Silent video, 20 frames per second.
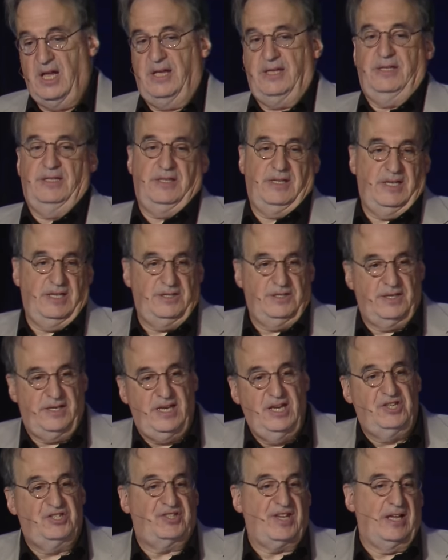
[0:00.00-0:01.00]
In
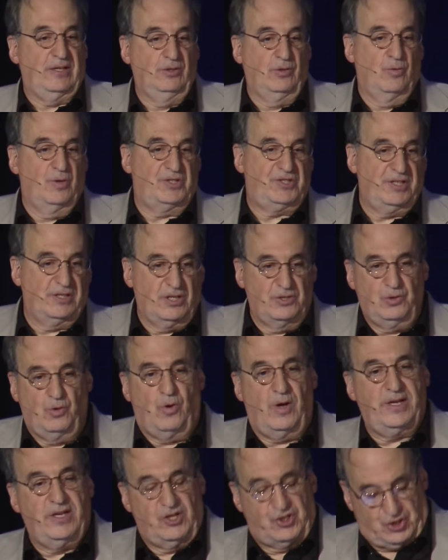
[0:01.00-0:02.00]
East St. Louis,
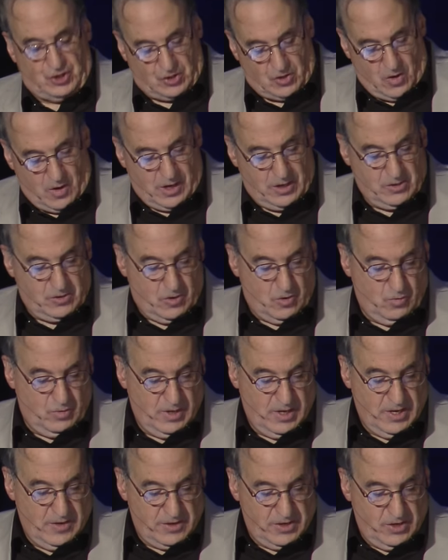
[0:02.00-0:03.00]
Illinois, in Chicago,
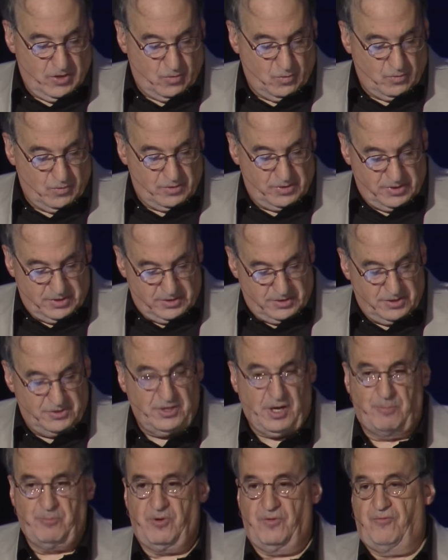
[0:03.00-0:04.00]
you know, the
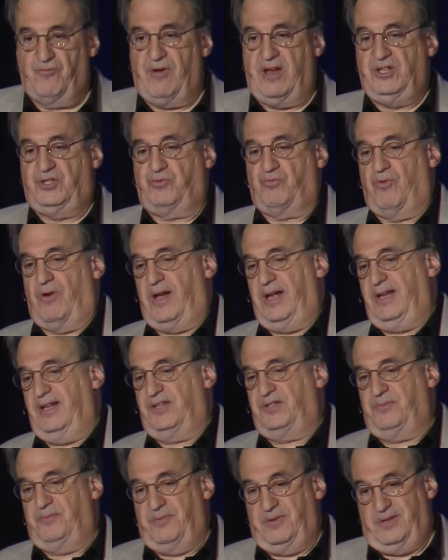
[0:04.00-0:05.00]
number of race
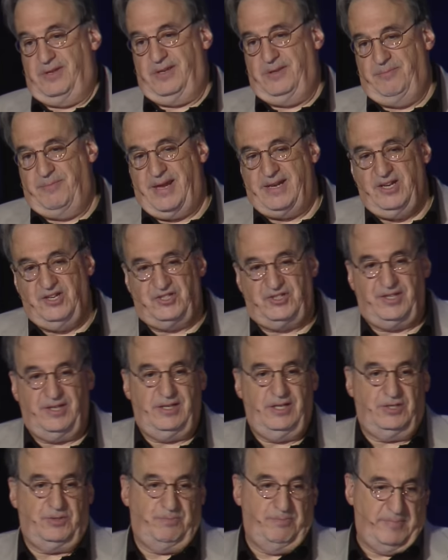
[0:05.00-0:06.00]
riots in many
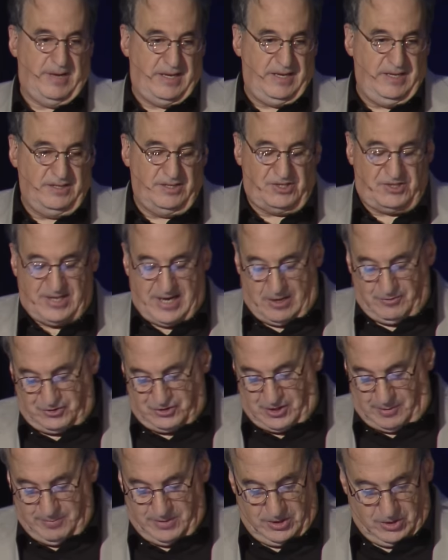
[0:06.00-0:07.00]
cities, many in the South,
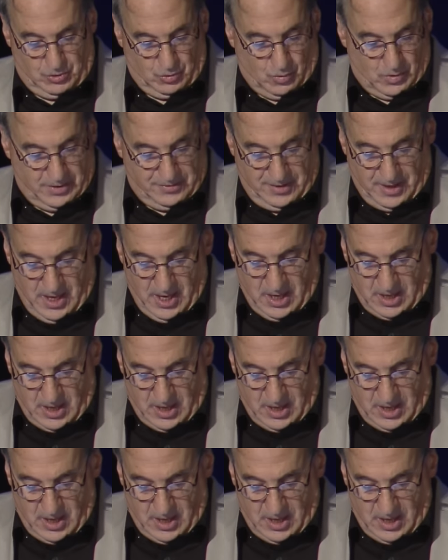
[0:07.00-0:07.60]
some in the North,